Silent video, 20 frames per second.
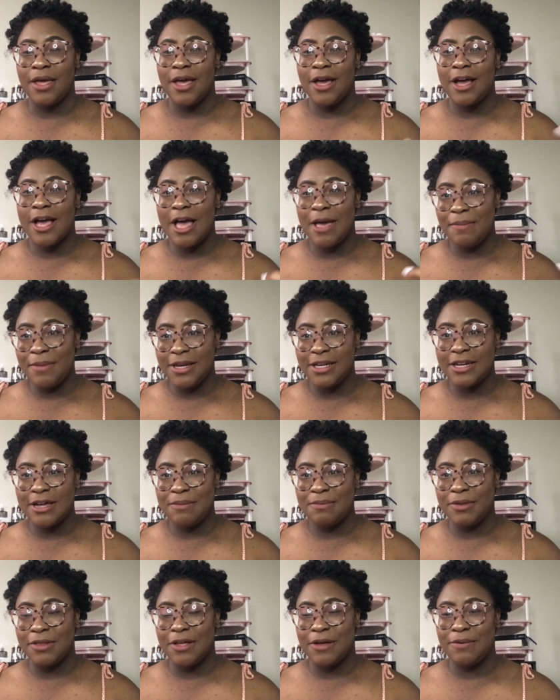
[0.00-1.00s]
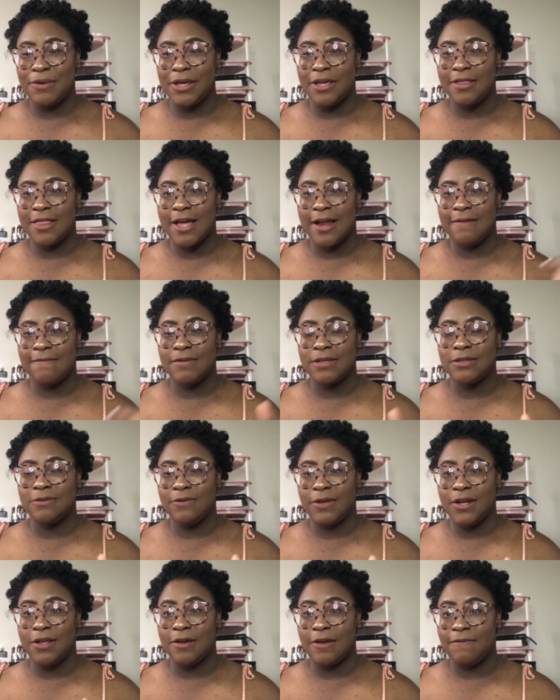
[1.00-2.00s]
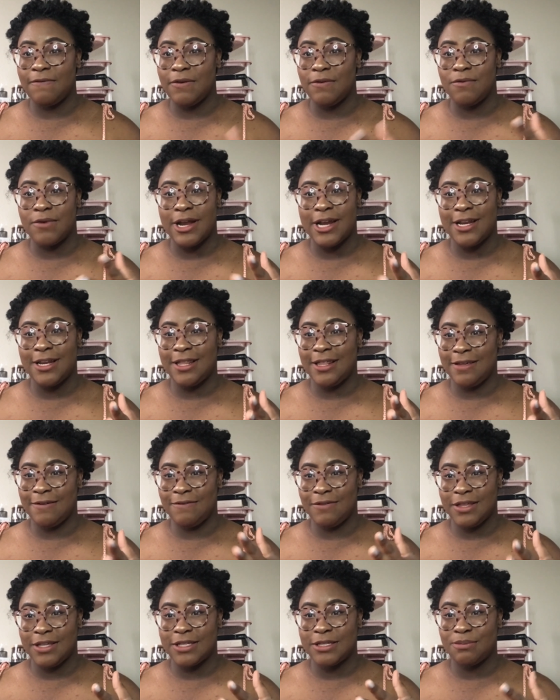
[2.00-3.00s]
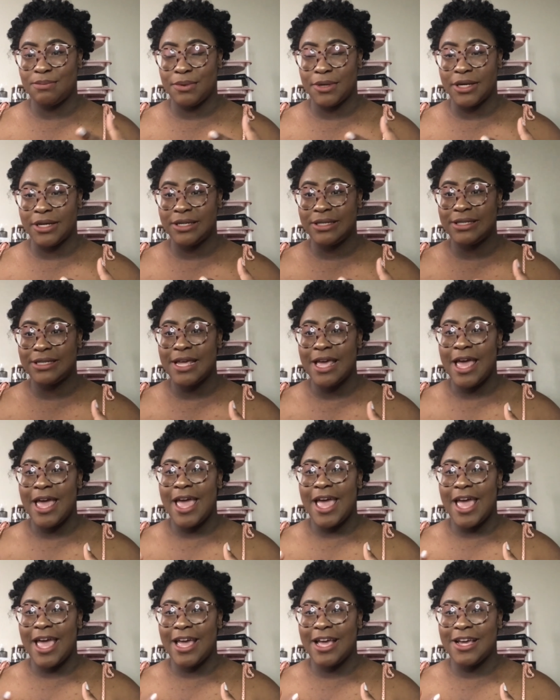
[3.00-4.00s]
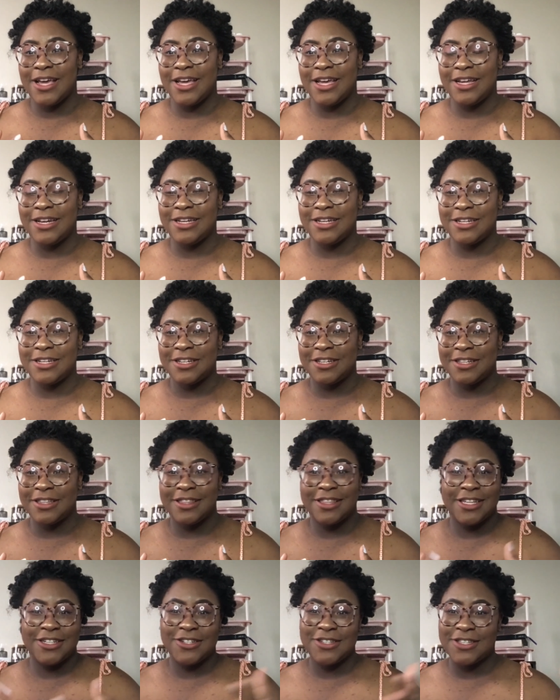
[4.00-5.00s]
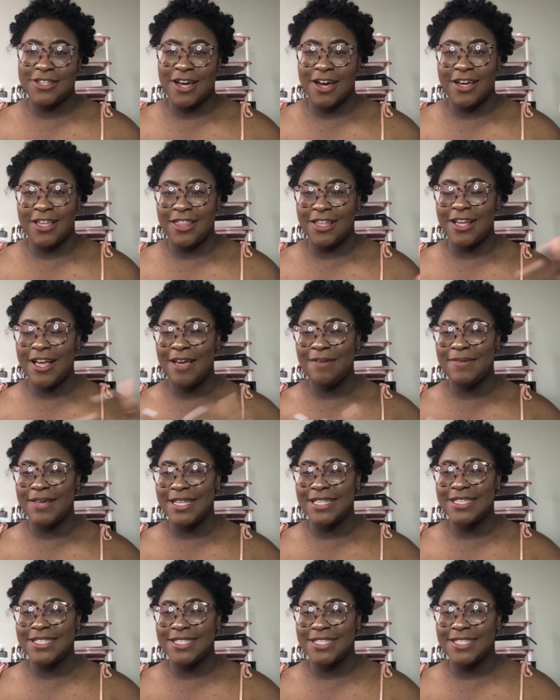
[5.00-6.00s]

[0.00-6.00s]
Comment down below what you thought of this video, if you've read any of these books, and let's just talk in the comments.